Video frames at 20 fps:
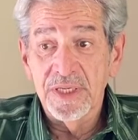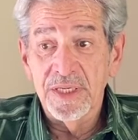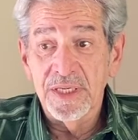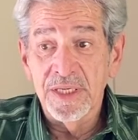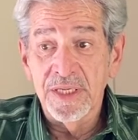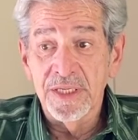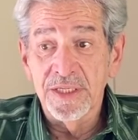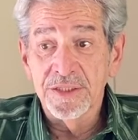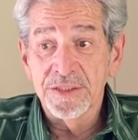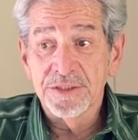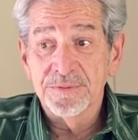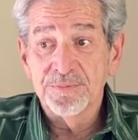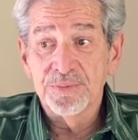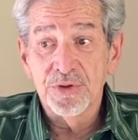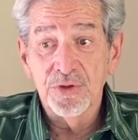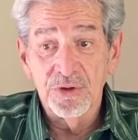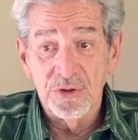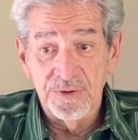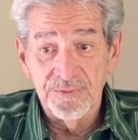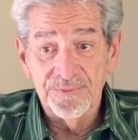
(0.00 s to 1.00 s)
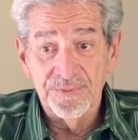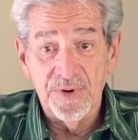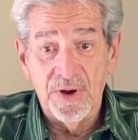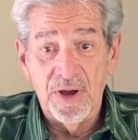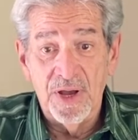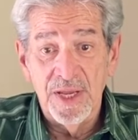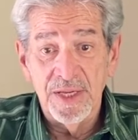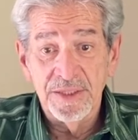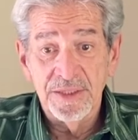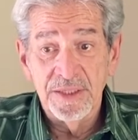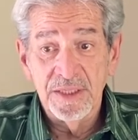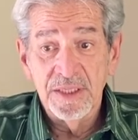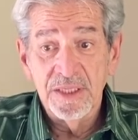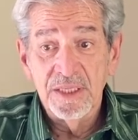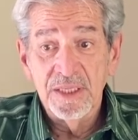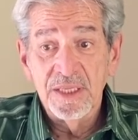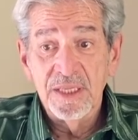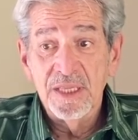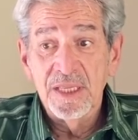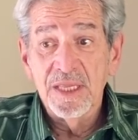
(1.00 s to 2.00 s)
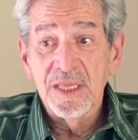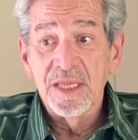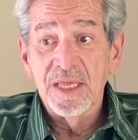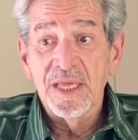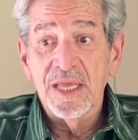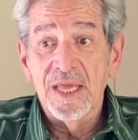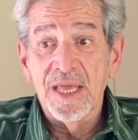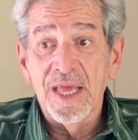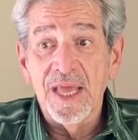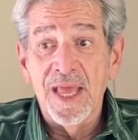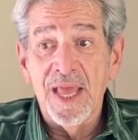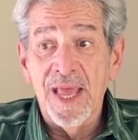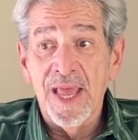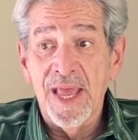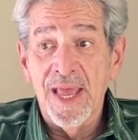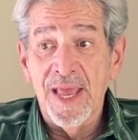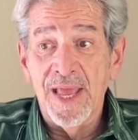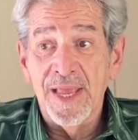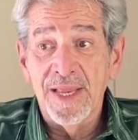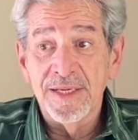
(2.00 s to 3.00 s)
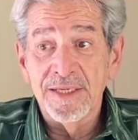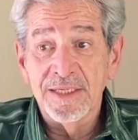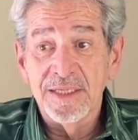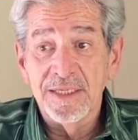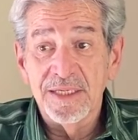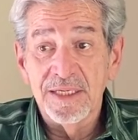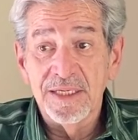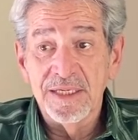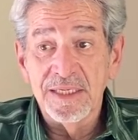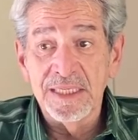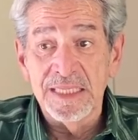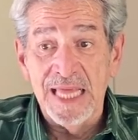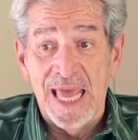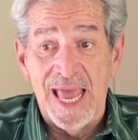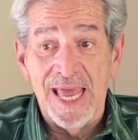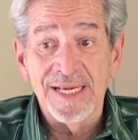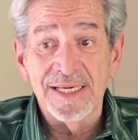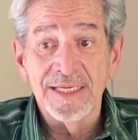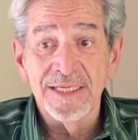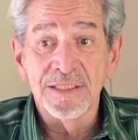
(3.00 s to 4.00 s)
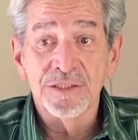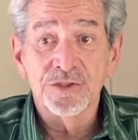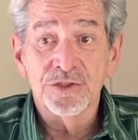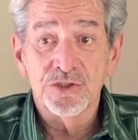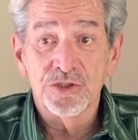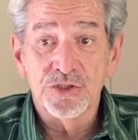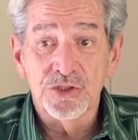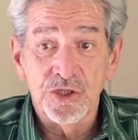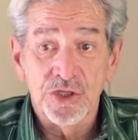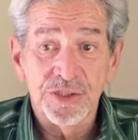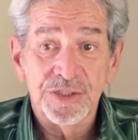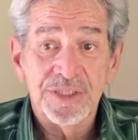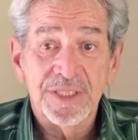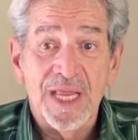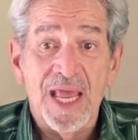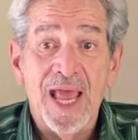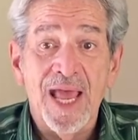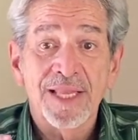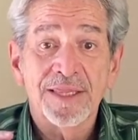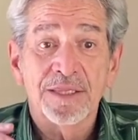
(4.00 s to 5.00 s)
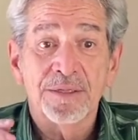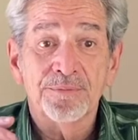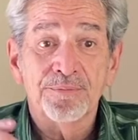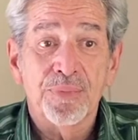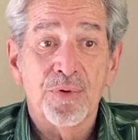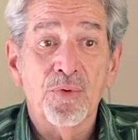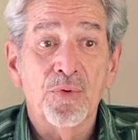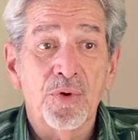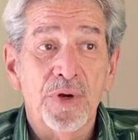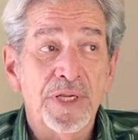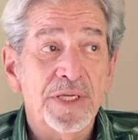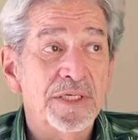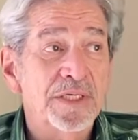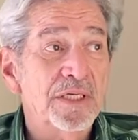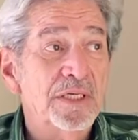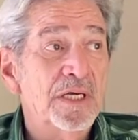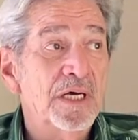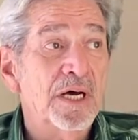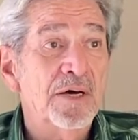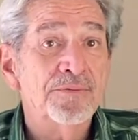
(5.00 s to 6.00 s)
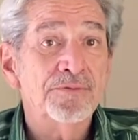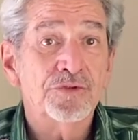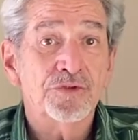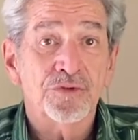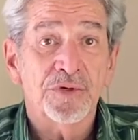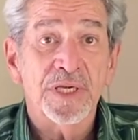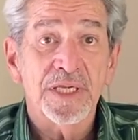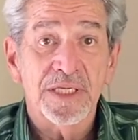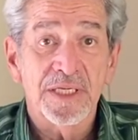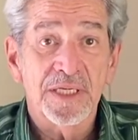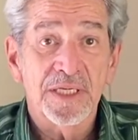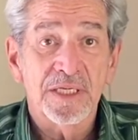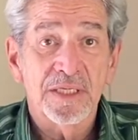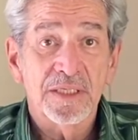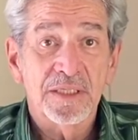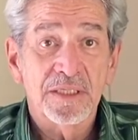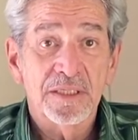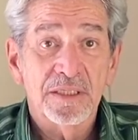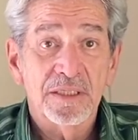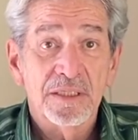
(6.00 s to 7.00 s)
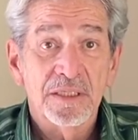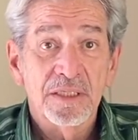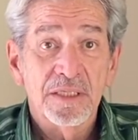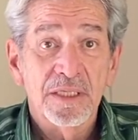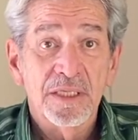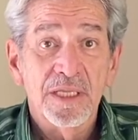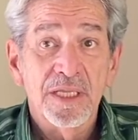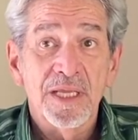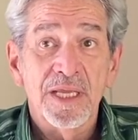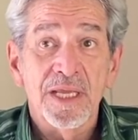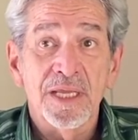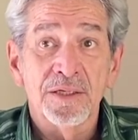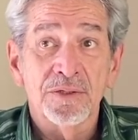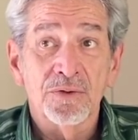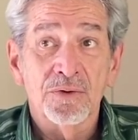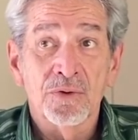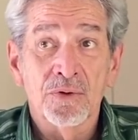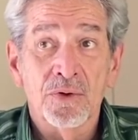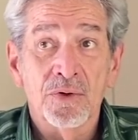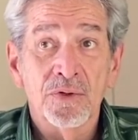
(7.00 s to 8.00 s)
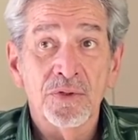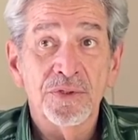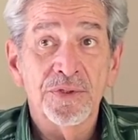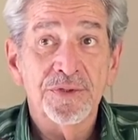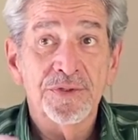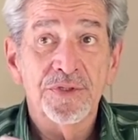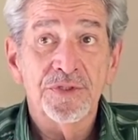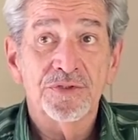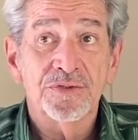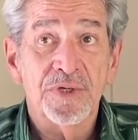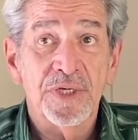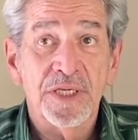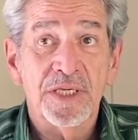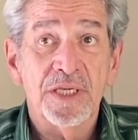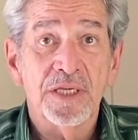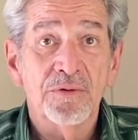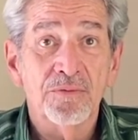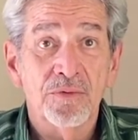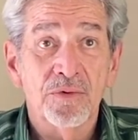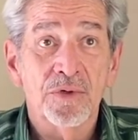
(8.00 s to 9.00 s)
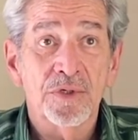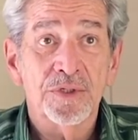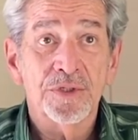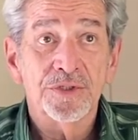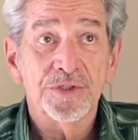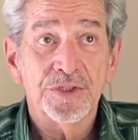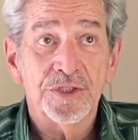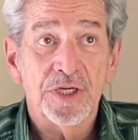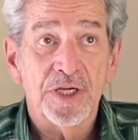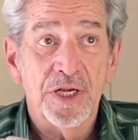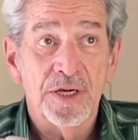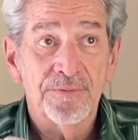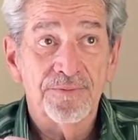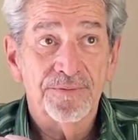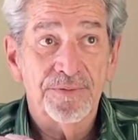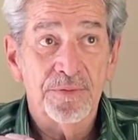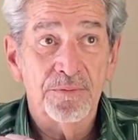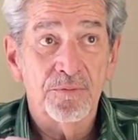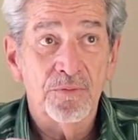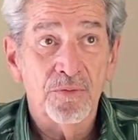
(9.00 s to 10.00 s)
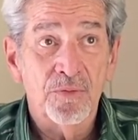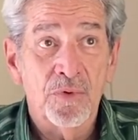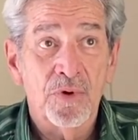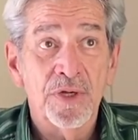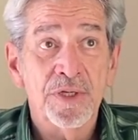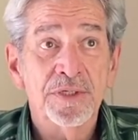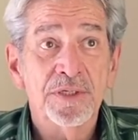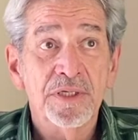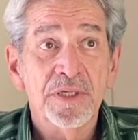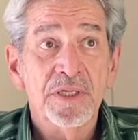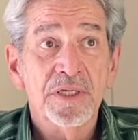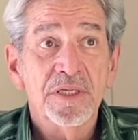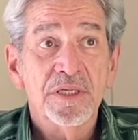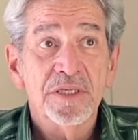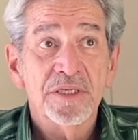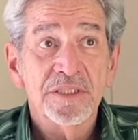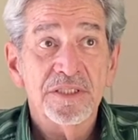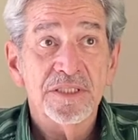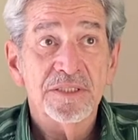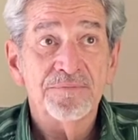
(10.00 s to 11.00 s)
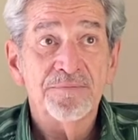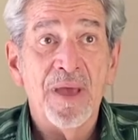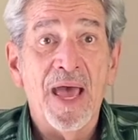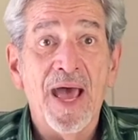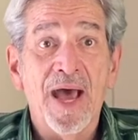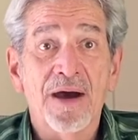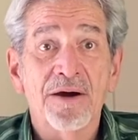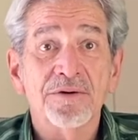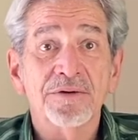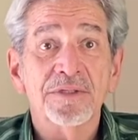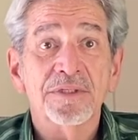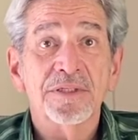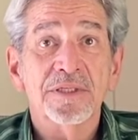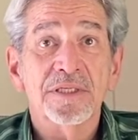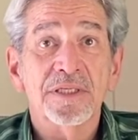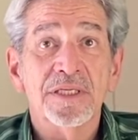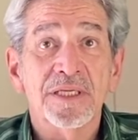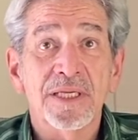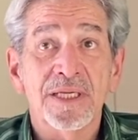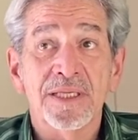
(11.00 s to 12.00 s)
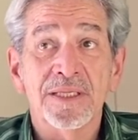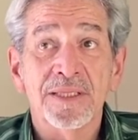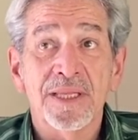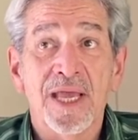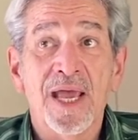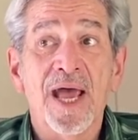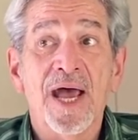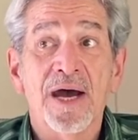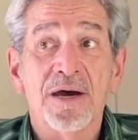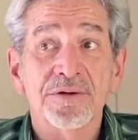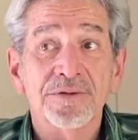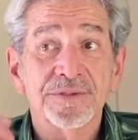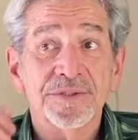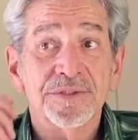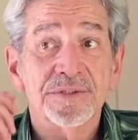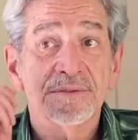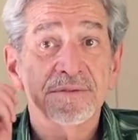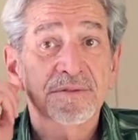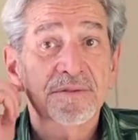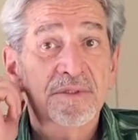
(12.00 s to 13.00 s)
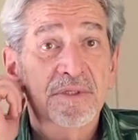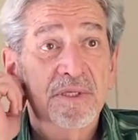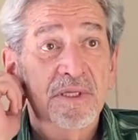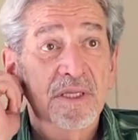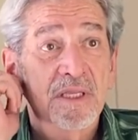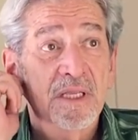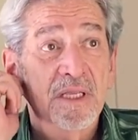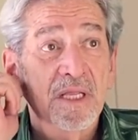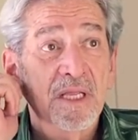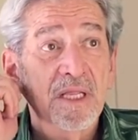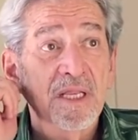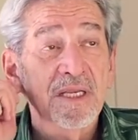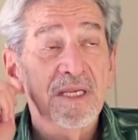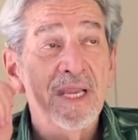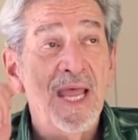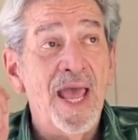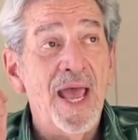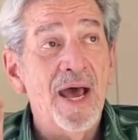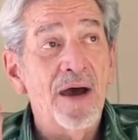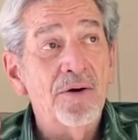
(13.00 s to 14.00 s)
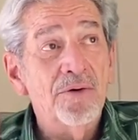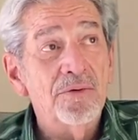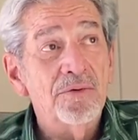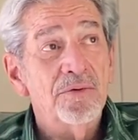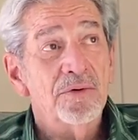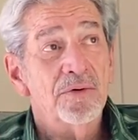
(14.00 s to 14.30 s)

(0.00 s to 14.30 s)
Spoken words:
is purified. And that is just at the point of drinking. And all of the drinking water should come from one spout in the house. Now,